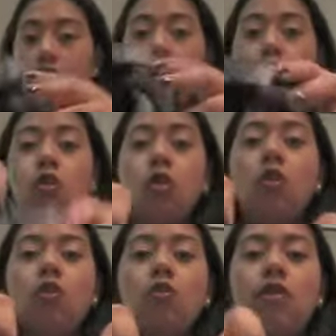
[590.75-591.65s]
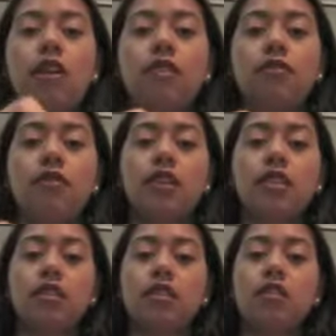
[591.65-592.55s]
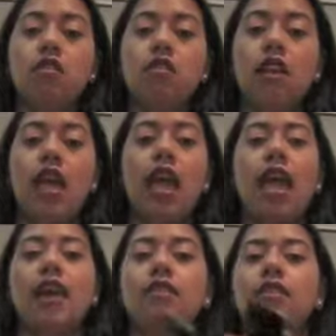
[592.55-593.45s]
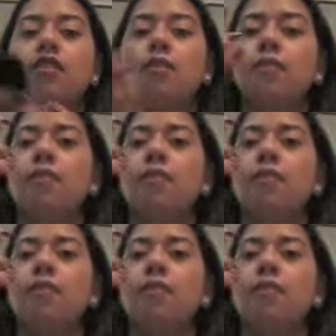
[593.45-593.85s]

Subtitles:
logo right at the front here. And the